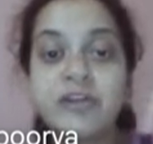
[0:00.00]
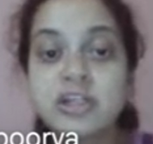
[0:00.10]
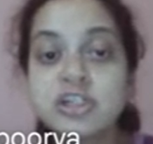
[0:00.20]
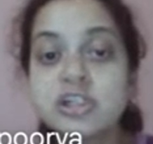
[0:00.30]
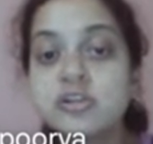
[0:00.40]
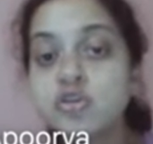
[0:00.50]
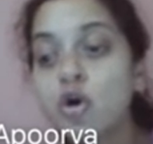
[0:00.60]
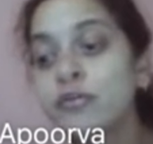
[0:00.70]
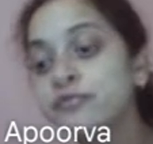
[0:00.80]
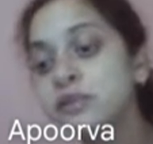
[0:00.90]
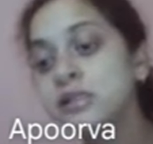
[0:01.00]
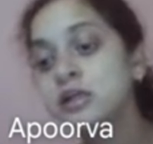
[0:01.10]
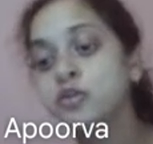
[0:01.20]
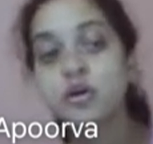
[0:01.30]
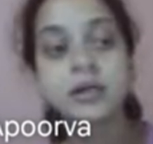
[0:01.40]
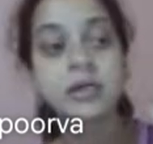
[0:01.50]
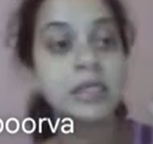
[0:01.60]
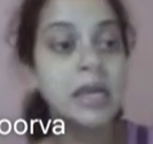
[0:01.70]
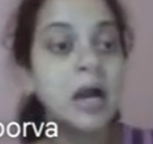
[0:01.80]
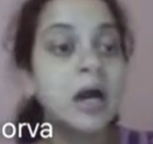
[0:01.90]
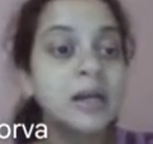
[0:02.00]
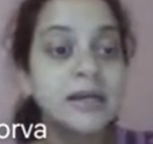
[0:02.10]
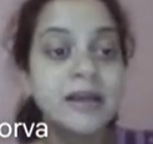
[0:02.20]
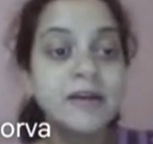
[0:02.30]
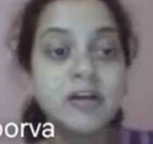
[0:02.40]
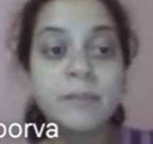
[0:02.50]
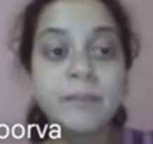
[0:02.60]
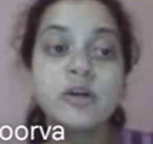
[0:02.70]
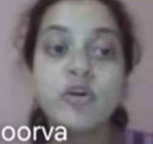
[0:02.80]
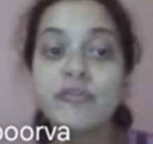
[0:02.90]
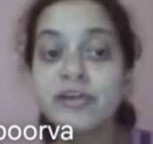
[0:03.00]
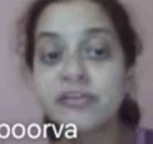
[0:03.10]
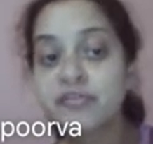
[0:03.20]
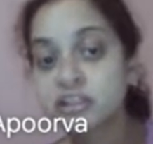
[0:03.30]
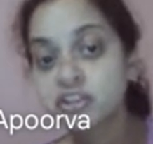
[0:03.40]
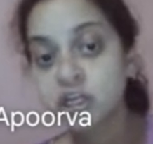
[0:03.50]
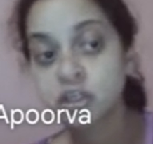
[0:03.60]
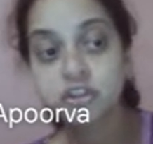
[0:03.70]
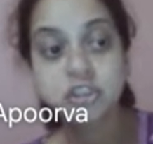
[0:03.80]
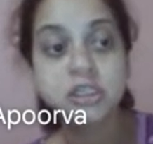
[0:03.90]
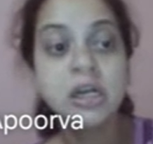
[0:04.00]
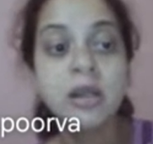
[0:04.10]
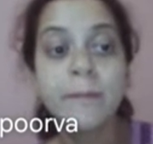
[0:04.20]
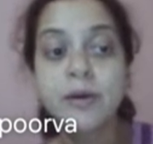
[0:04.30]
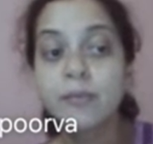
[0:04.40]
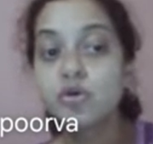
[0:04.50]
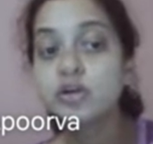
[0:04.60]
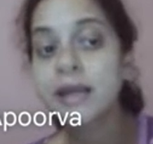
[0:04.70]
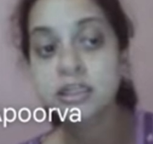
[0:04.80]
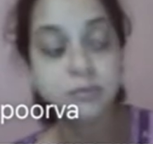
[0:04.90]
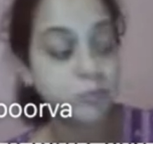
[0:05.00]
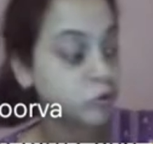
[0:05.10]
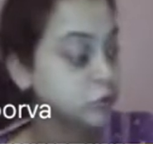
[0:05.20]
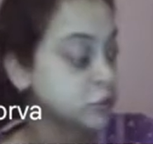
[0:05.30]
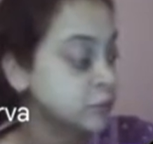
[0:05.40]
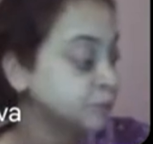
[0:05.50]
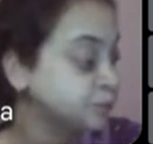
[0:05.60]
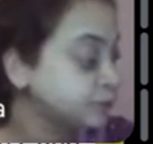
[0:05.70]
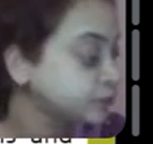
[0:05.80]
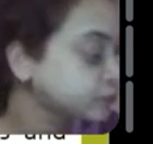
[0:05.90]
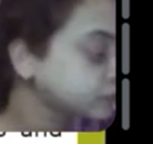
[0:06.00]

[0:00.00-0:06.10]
The functions of the authority are development of infrastructure, promote exports,